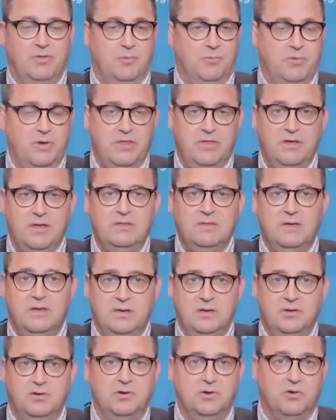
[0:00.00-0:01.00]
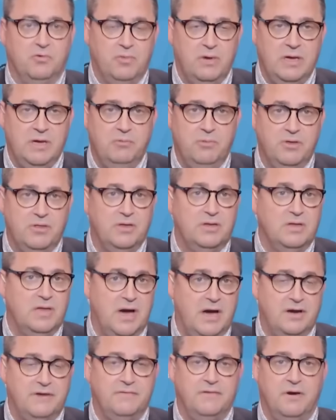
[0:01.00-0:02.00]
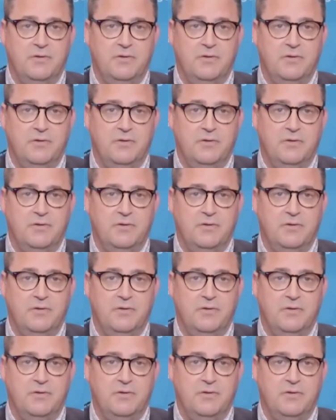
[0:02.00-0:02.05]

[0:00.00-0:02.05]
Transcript: We think that he'll agree with a lot of our